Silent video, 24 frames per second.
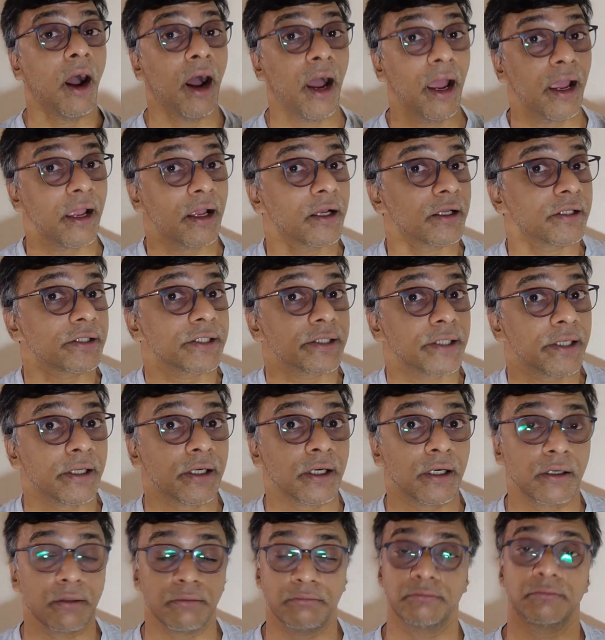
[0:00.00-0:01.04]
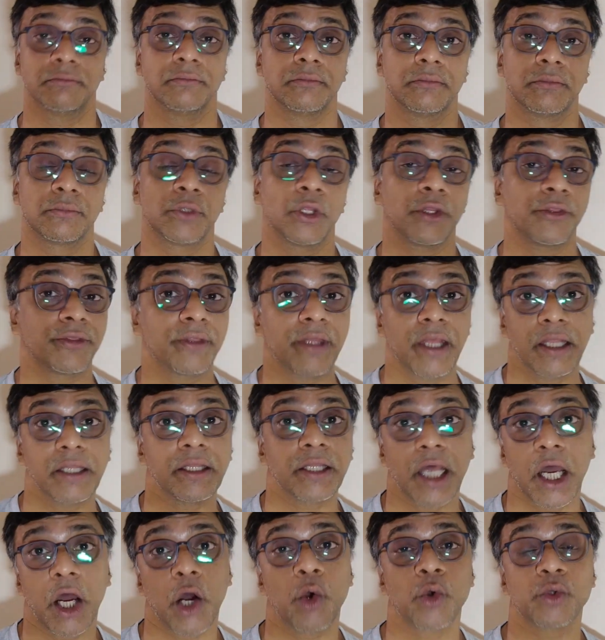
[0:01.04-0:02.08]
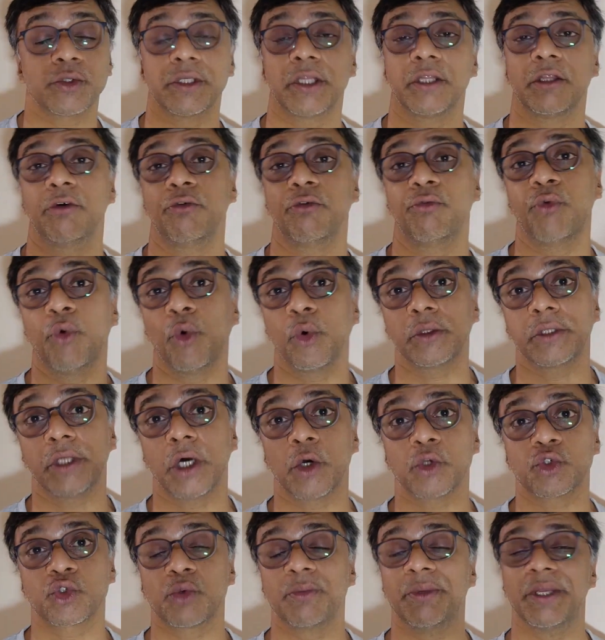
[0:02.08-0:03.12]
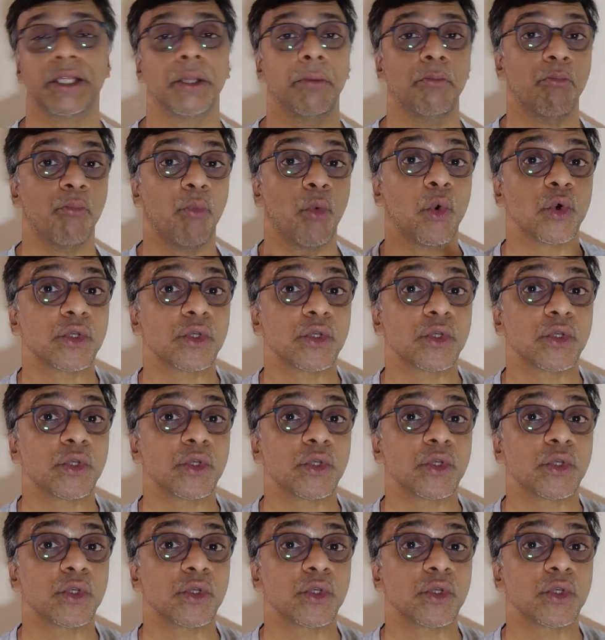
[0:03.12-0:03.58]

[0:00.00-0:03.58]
I consider the 10th house and the 4th house to be the